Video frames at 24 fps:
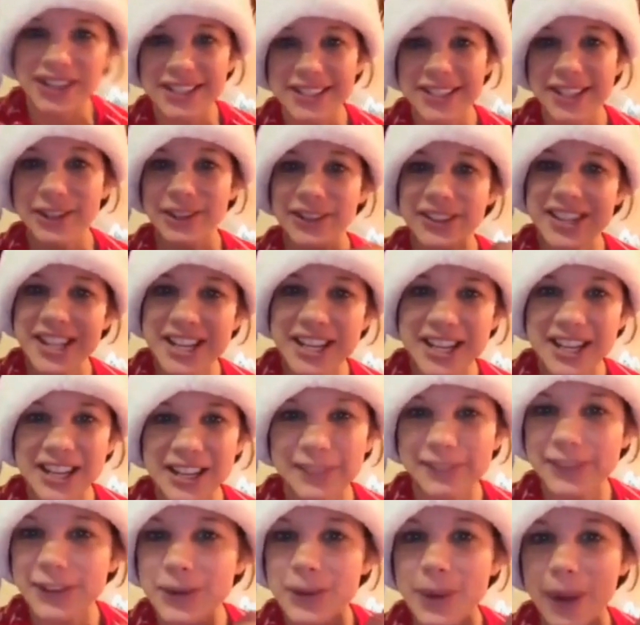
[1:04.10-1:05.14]
of us that are
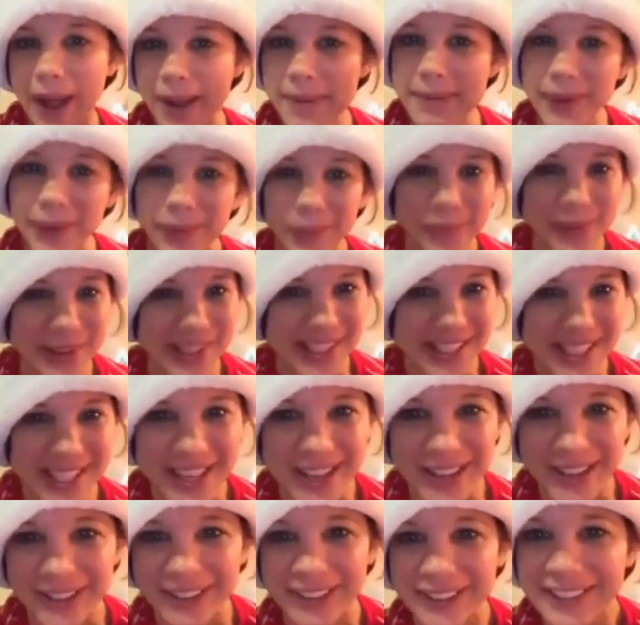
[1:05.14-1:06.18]
thinking of you. I'm always
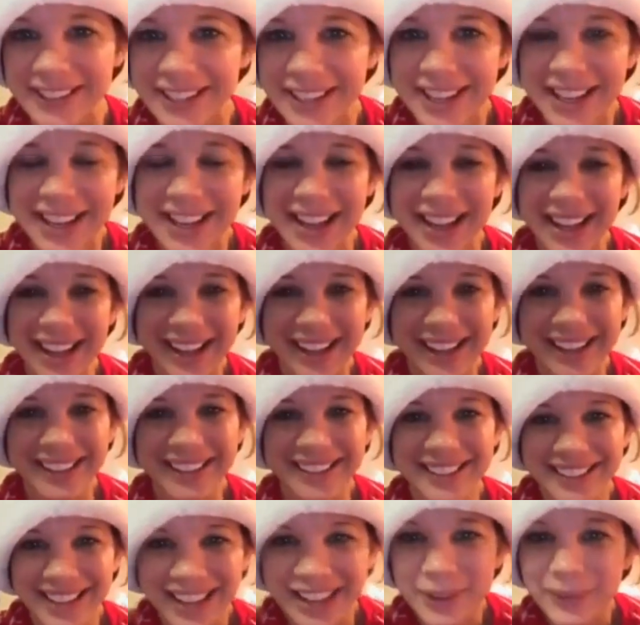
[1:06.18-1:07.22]
here.
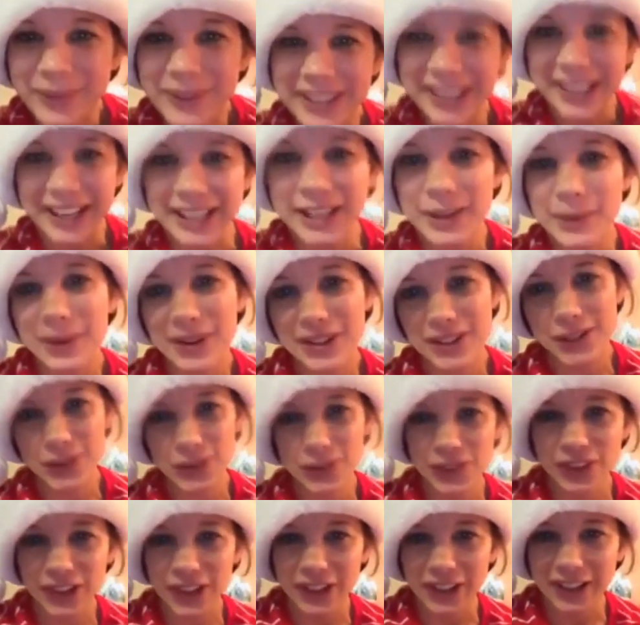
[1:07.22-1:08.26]
I don't want anyone
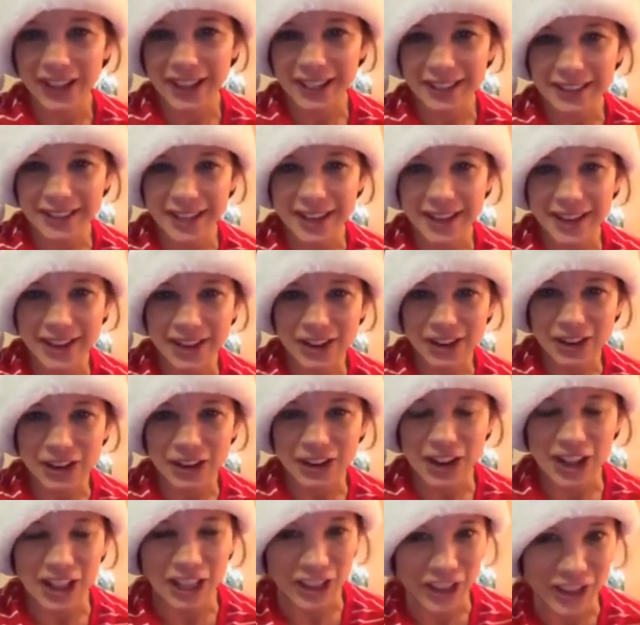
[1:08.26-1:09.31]
to feel like they
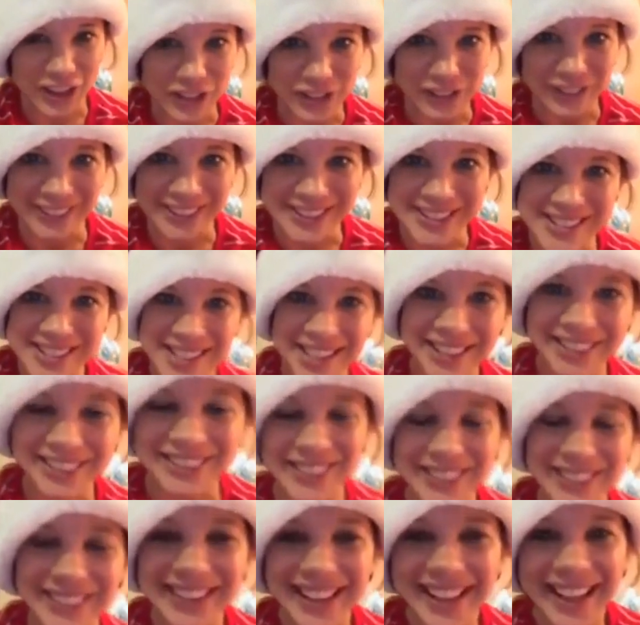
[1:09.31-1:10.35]
are alone.
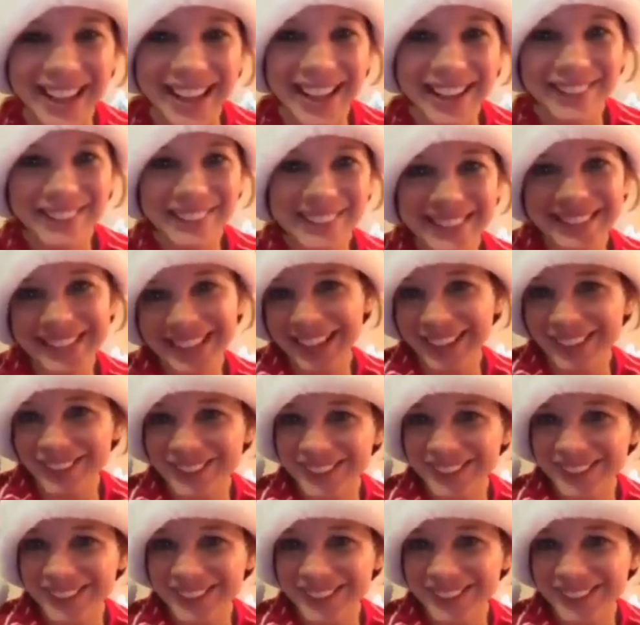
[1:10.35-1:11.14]
So with